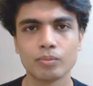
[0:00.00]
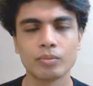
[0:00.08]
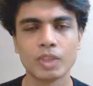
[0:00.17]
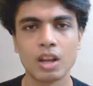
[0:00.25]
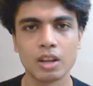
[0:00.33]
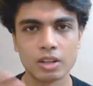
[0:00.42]

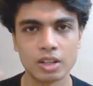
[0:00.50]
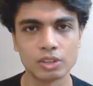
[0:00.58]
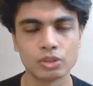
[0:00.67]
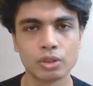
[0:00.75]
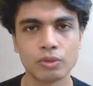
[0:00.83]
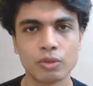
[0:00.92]

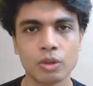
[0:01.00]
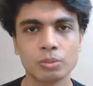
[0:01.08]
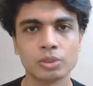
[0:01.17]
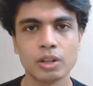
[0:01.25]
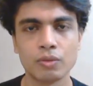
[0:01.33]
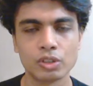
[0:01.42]
architectural
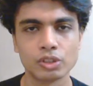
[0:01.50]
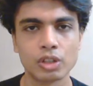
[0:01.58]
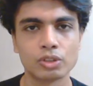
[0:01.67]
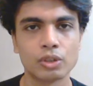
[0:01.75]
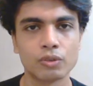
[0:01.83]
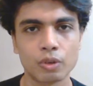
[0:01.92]
forms,
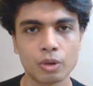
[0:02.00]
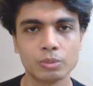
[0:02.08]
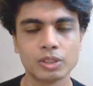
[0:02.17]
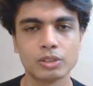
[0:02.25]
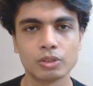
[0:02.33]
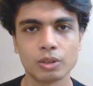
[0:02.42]
infrastructure forms,
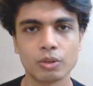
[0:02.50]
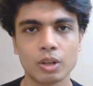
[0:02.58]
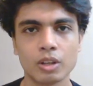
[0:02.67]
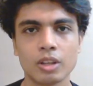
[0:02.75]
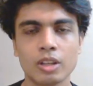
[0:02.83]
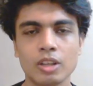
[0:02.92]
and so on.
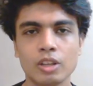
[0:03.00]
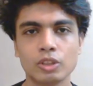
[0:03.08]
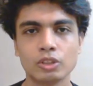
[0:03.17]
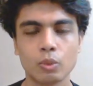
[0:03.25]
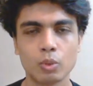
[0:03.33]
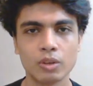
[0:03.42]

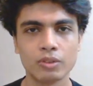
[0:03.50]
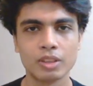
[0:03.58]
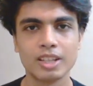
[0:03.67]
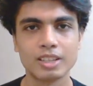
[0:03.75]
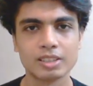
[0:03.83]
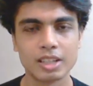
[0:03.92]
So one of the
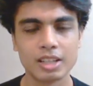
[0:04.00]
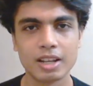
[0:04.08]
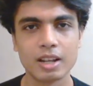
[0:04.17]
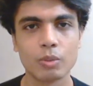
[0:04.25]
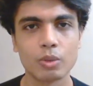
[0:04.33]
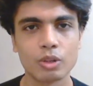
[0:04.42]
things, again,
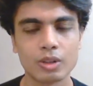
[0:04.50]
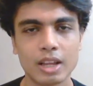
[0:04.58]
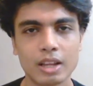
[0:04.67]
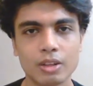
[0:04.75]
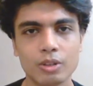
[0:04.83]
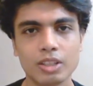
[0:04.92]
I want to
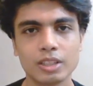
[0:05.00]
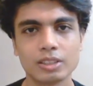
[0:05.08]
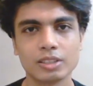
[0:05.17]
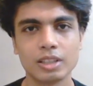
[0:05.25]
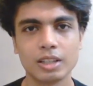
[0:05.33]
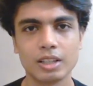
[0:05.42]
add to
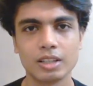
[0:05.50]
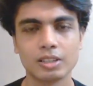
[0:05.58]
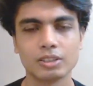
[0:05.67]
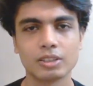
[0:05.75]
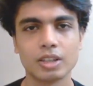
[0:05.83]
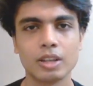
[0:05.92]
this is